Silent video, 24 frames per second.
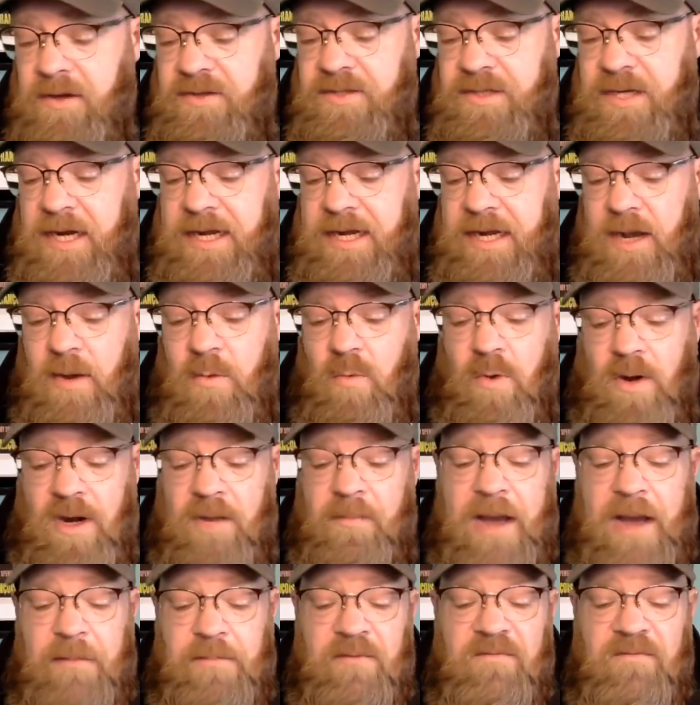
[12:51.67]
Here's an idea. What
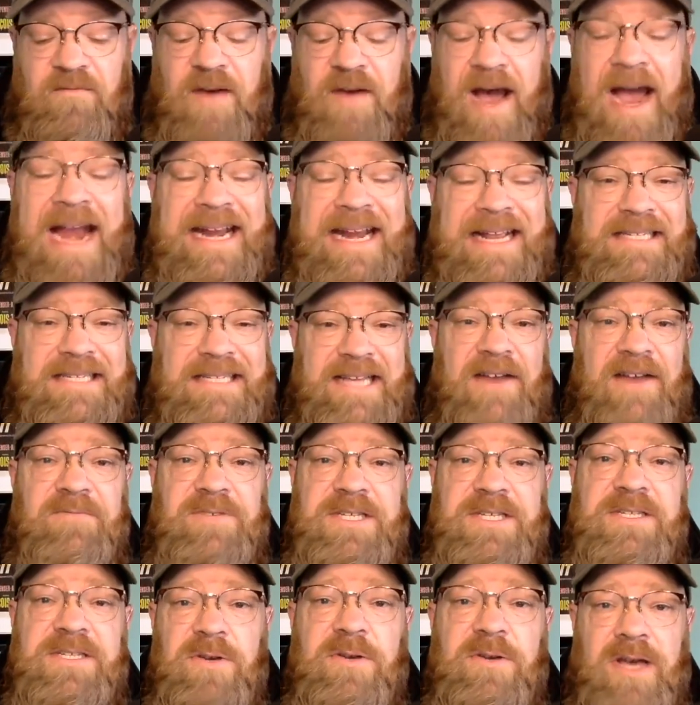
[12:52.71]
about providing San
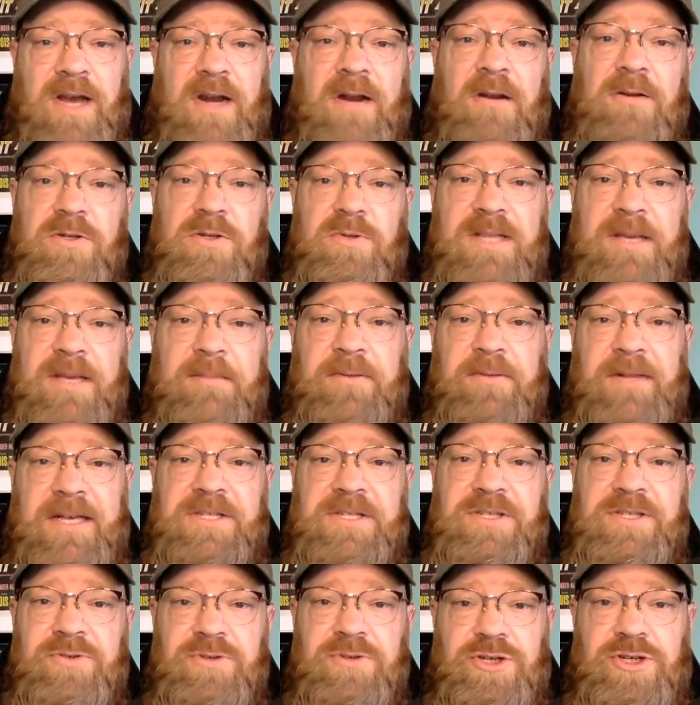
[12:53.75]
Francisco gun owners with a
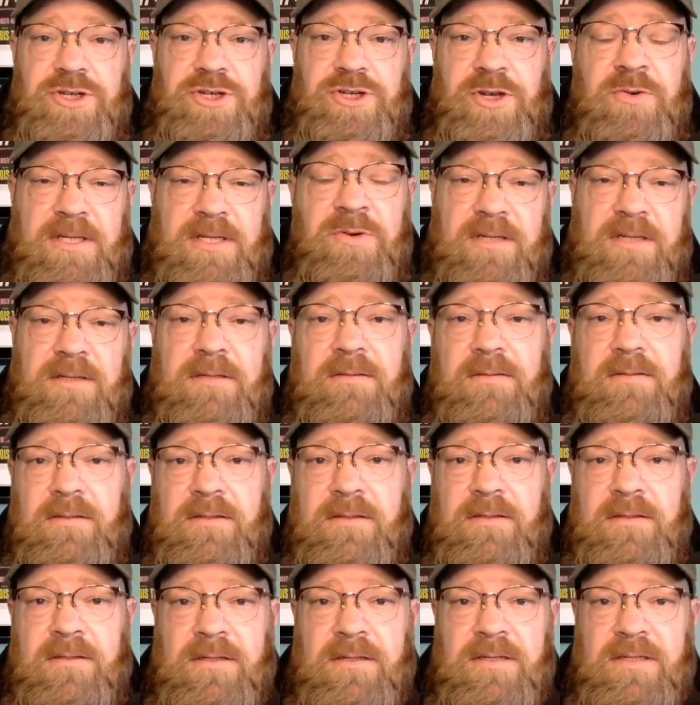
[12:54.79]
place to shoot
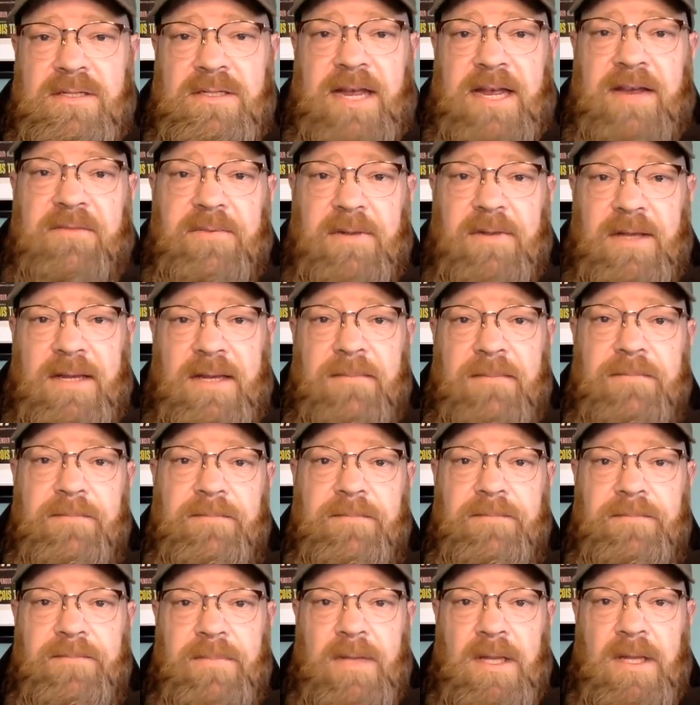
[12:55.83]
safely?
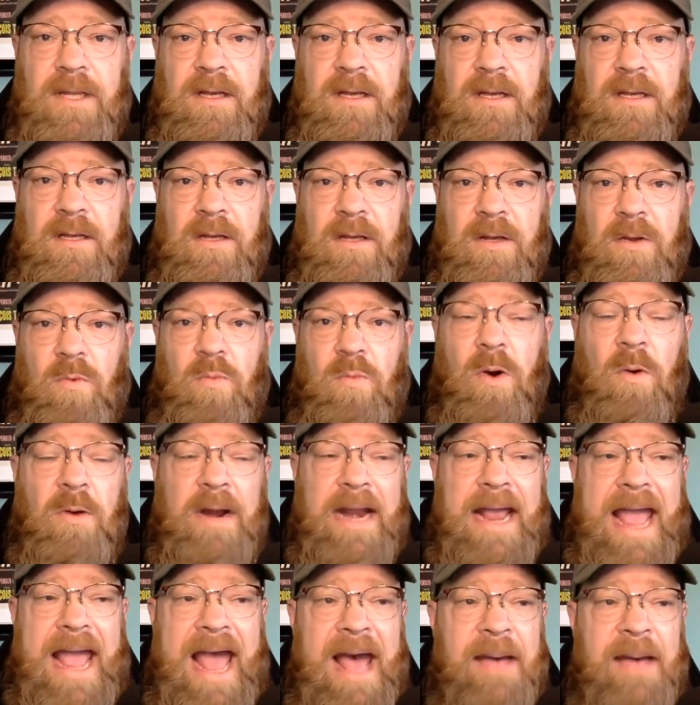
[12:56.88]
What
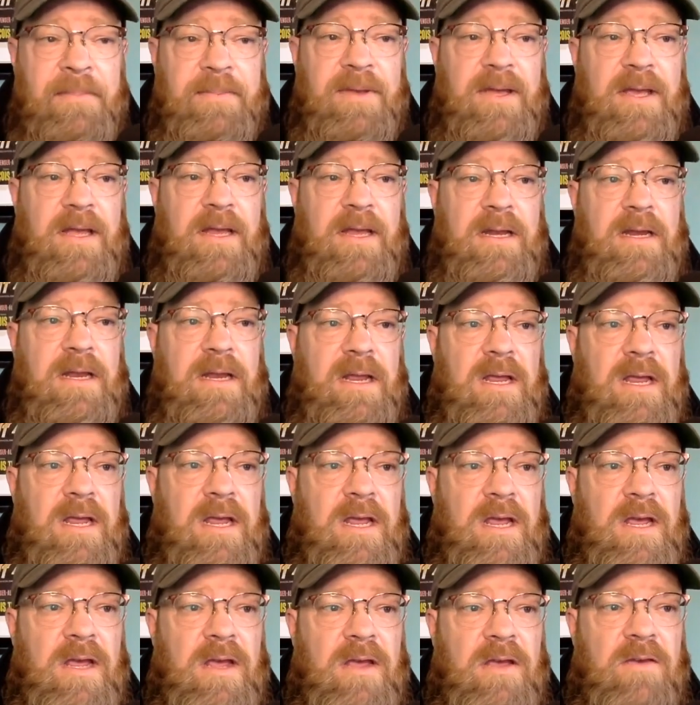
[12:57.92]
would happen
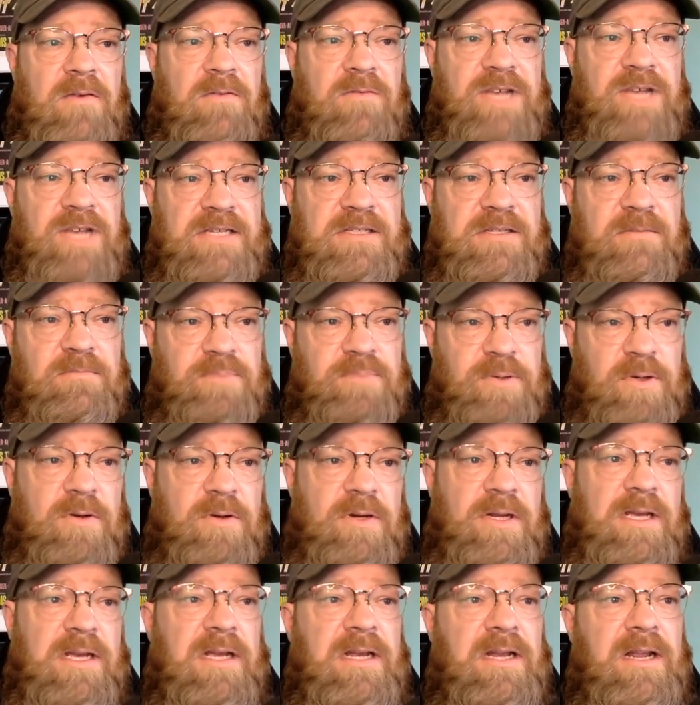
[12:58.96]
if Chesa
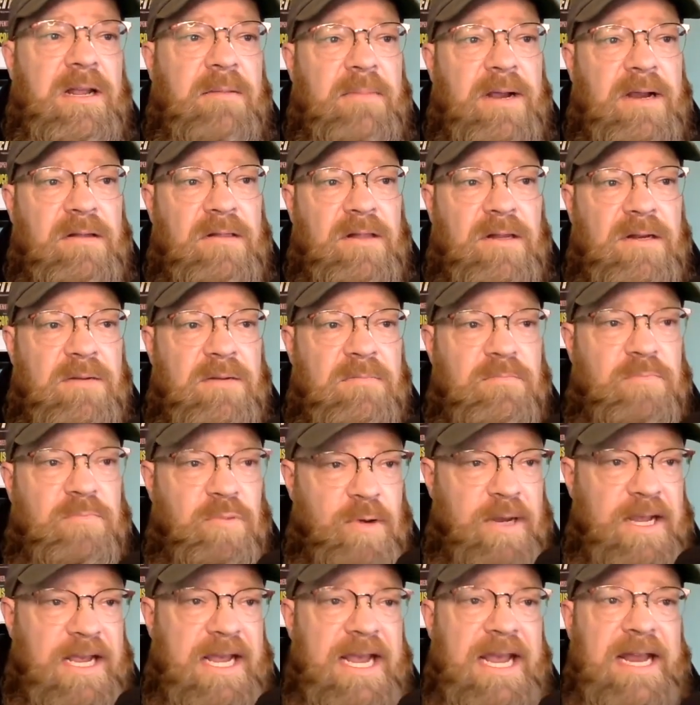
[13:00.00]
Boudin and Mayor Lyndon
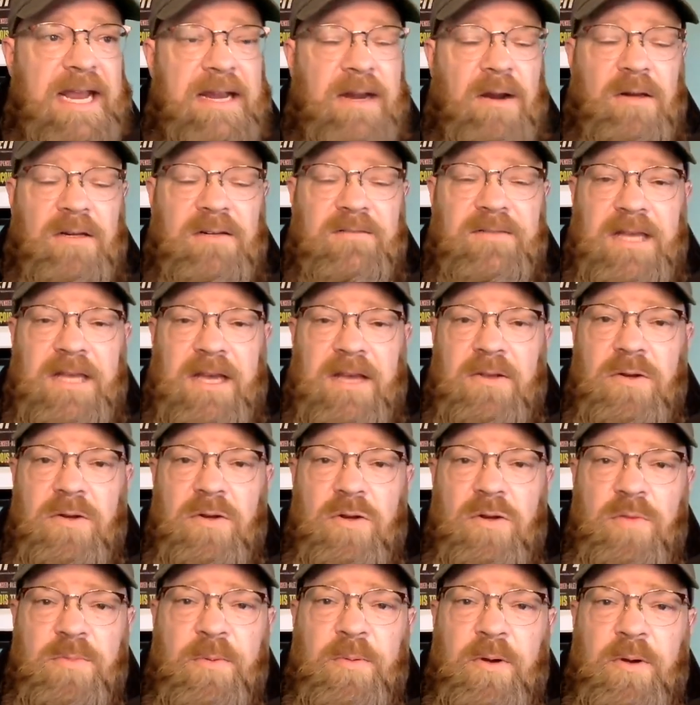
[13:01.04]
Breed and all of the other
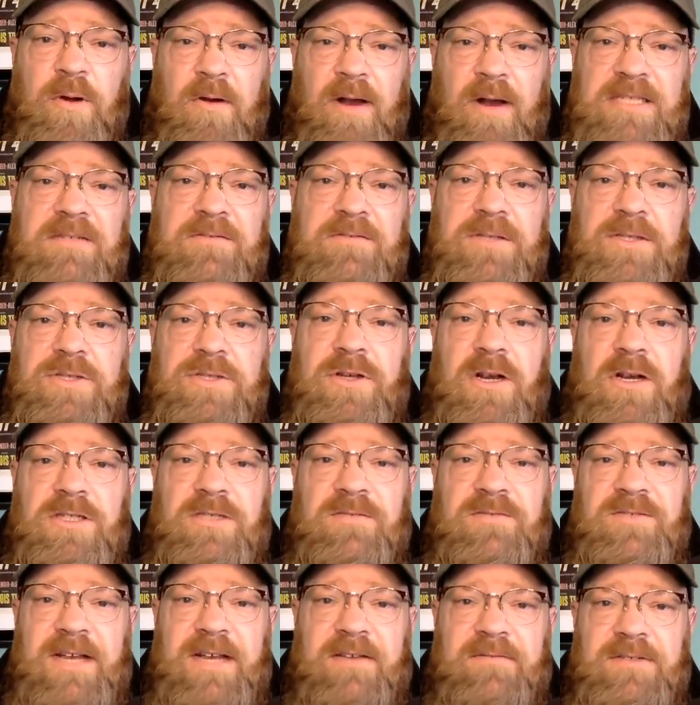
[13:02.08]
uber progressives in
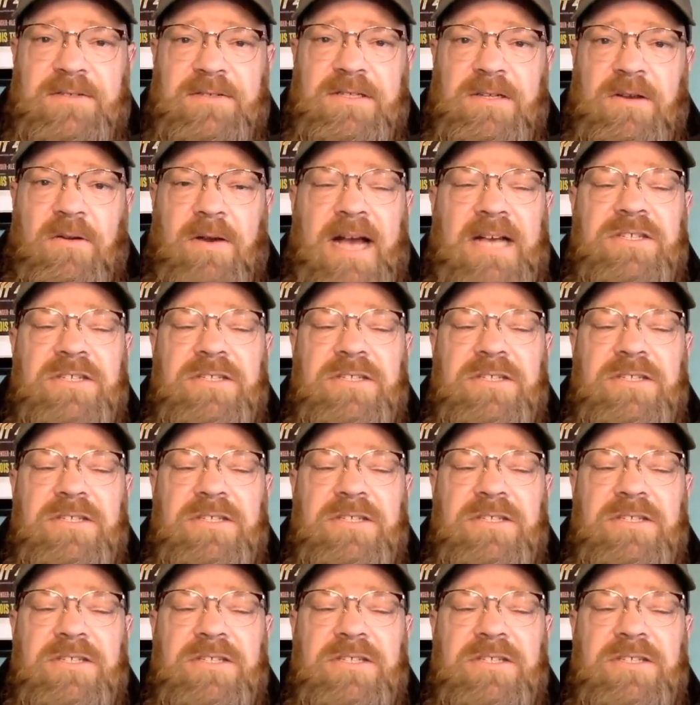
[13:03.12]
charge of San Francisco